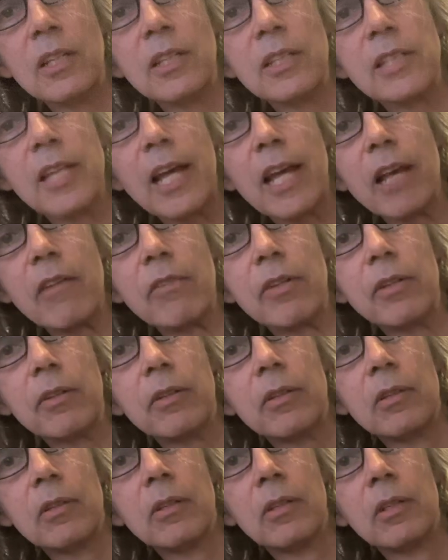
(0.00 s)
to have it.
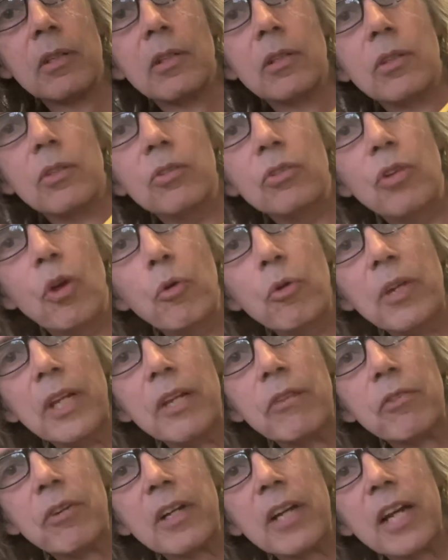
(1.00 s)
No
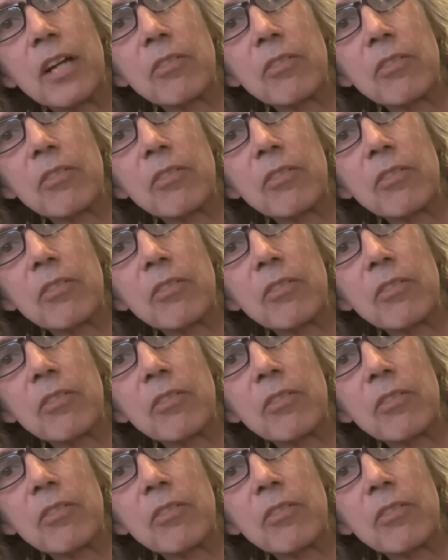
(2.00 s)
need for a neck